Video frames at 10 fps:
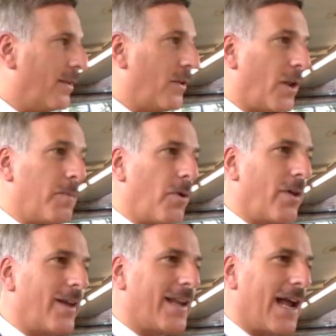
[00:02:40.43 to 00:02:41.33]
The only
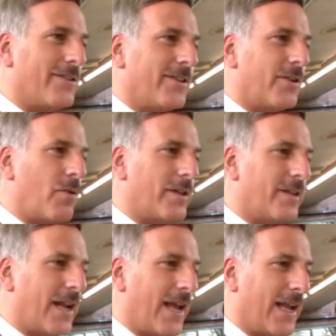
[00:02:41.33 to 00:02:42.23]
poll that counts is the one
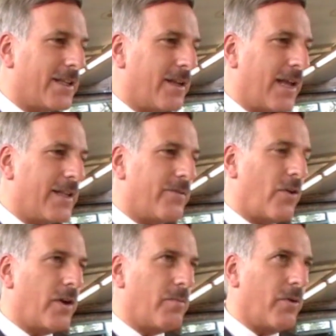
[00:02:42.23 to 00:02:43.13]
today at the
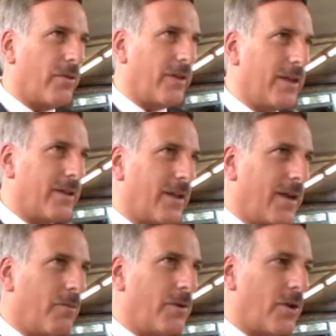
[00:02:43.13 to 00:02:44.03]
voting booth, and
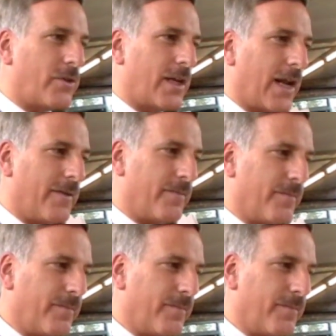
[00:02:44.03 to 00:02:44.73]
we'll know tonight.